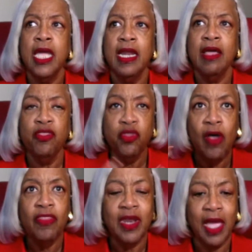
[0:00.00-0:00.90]
And I
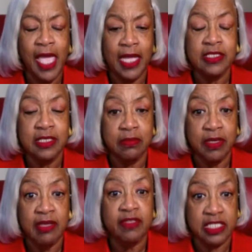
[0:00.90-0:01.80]
thought that I had
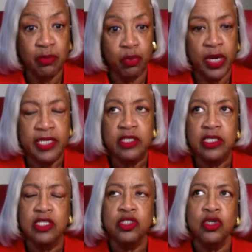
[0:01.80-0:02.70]
some gifts to bring
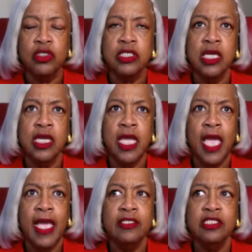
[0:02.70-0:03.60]
to the church.
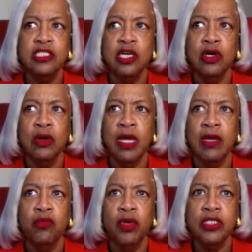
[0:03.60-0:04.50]
And so
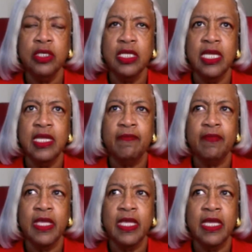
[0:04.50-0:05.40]
originally,
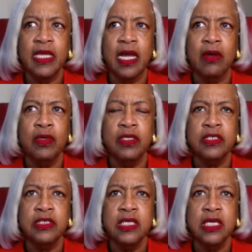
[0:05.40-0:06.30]
and I
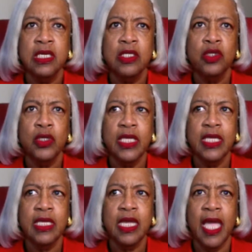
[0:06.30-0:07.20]
was
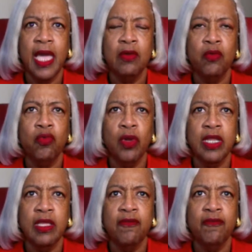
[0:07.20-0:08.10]
looking at
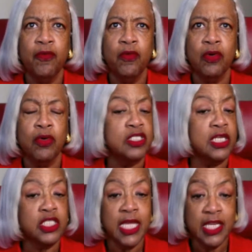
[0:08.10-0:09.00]
running for Christian
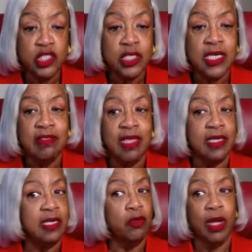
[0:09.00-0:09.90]
education, and that
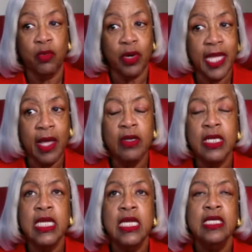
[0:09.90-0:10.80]
didn't quite work out.
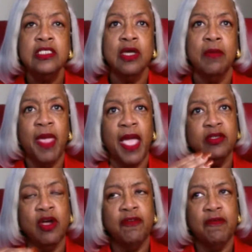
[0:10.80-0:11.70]
So I
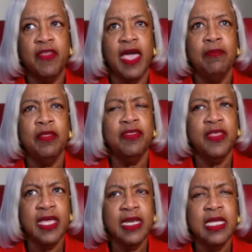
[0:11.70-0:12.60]
backed off of that. But
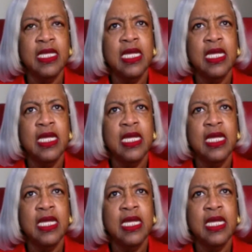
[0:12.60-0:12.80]
then